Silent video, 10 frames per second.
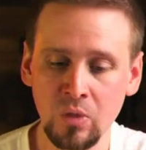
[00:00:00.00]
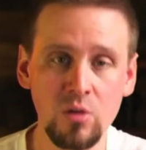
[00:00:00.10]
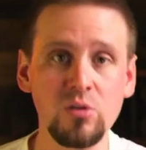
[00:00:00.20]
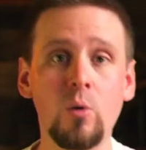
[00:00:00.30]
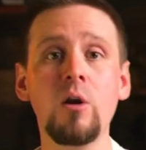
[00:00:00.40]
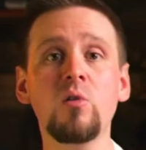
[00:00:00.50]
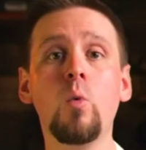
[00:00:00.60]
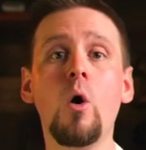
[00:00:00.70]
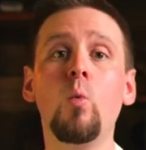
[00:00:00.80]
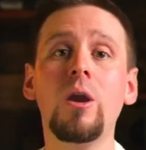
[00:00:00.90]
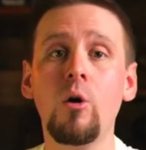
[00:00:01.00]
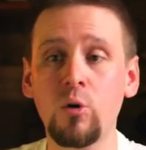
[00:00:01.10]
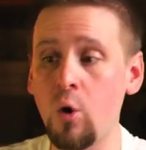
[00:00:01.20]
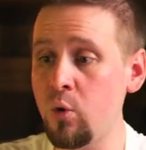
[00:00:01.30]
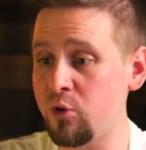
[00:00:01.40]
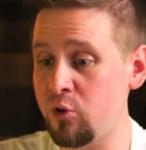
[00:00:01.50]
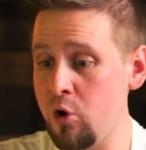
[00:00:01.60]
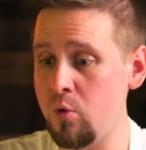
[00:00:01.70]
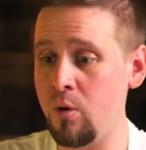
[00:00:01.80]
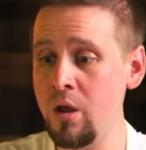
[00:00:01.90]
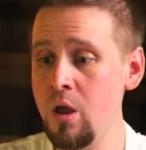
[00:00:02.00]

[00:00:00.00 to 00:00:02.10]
So here's what we are going to do.